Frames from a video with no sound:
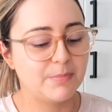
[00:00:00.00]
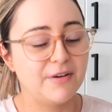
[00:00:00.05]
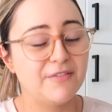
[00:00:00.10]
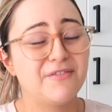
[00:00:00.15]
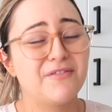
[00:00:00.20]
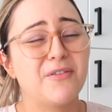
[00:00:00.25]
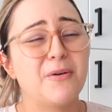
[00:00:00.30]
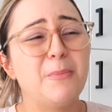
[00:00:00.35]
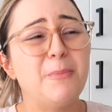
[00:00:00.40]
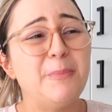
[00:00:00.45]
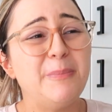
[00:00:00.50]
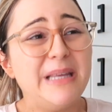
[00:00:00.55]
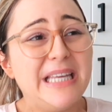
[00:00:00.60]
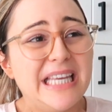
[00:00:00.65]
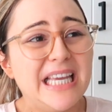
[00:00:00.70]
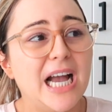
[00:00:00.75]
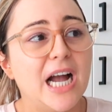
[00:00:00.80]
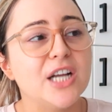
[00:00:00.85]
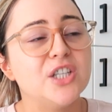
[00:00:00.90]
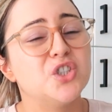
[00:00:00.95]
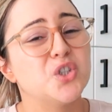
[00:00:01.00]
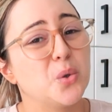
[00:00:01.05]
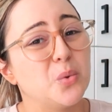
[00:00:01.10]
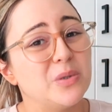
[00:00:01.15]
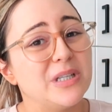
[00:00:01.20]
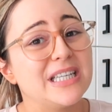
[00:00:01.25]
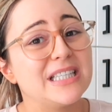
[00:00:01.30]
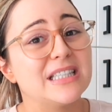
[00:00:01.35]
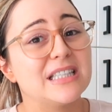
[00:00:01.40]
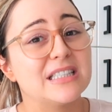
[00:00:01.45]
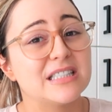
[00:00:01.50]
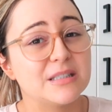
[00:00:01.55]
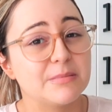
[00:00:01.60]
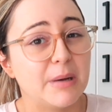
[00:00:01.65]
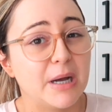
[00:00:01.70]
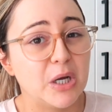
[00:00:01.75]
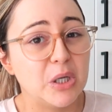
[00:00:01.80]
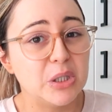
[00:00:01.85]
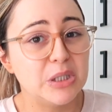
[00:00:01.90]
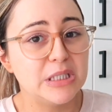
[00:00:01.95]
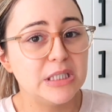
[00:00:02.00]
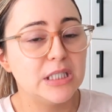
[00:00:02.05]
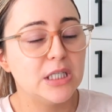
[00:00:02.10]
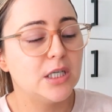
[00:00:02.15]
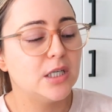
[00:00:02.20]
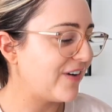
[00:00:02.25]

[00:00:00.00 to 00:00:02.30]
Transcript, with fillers: but for me, I don't like the smell.